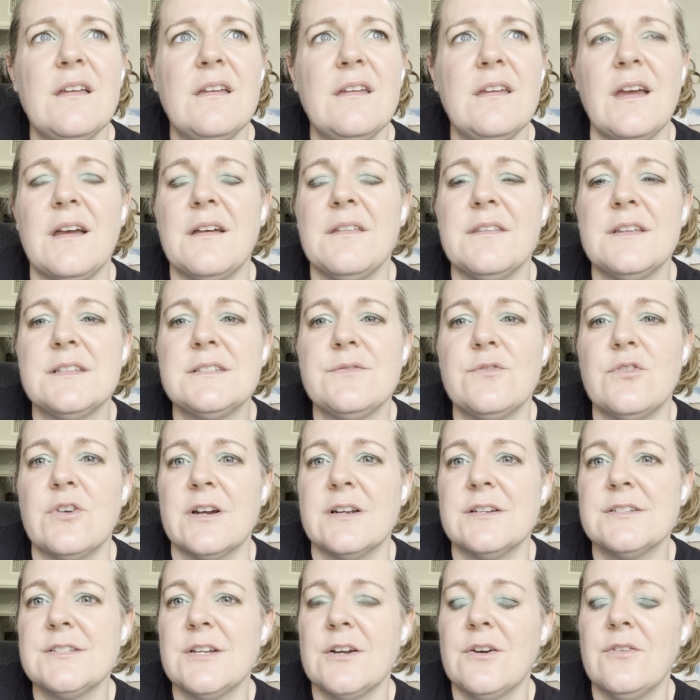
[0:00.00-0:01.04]
Yeah, that's
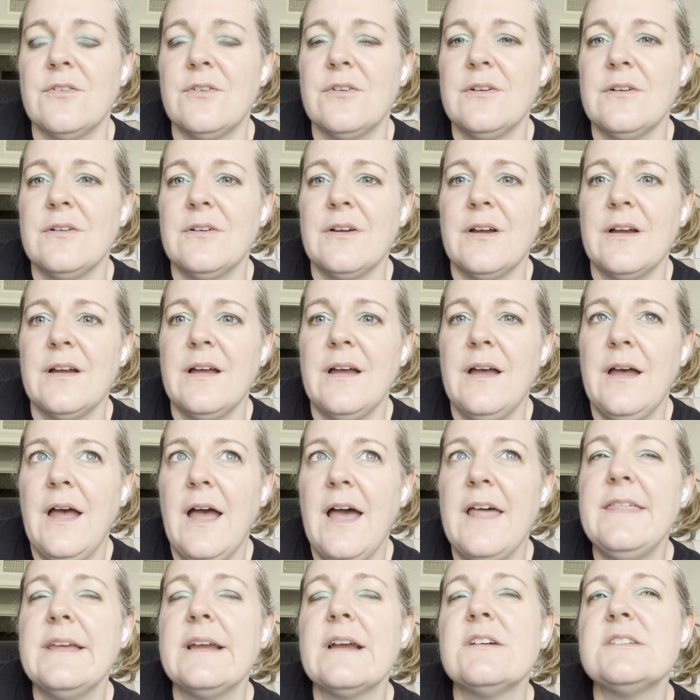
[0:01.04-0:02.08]
4. So
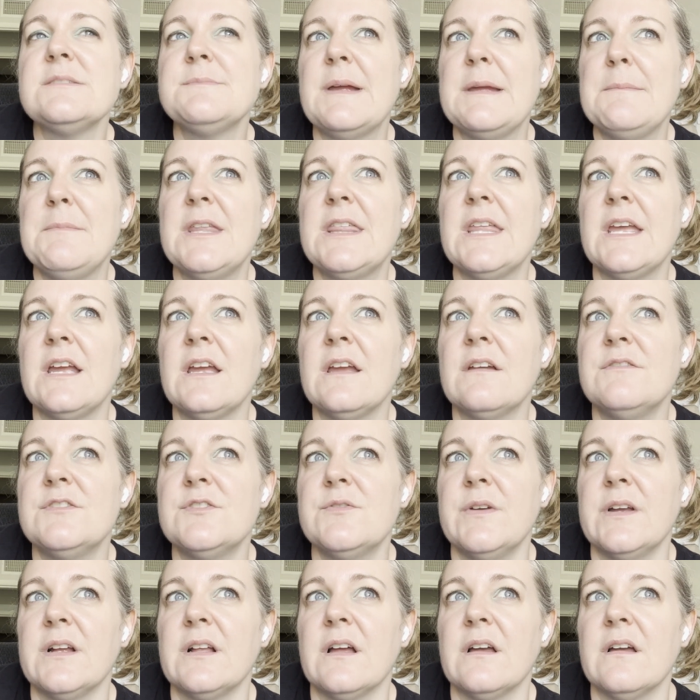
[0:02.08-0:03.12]
I think I was maybe thinking of
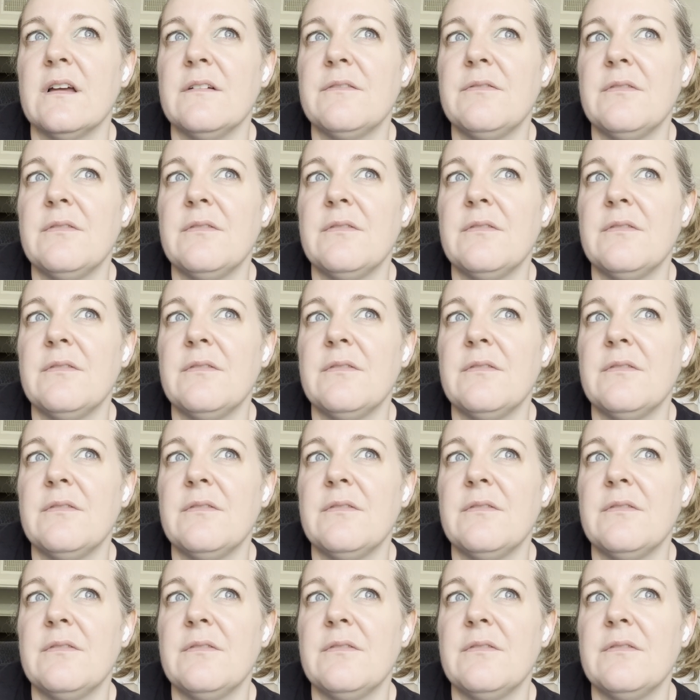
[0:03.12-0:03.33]
doing